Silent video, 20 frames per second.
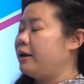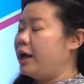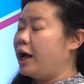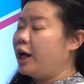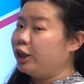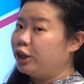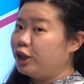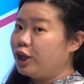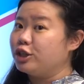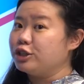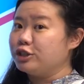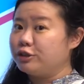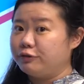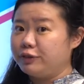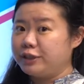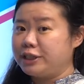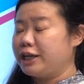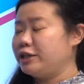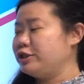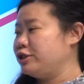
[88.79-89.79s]
a lot of
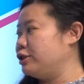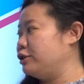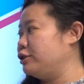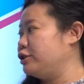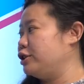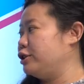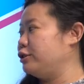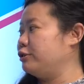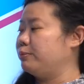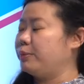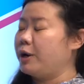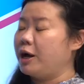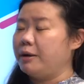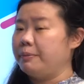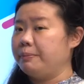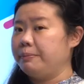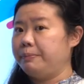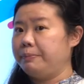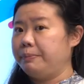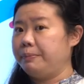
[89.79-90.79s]
attention to
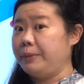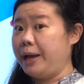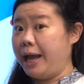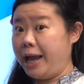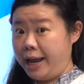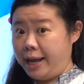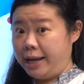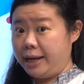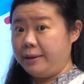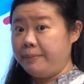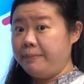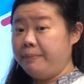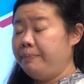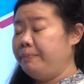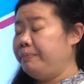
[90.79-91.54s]
part A.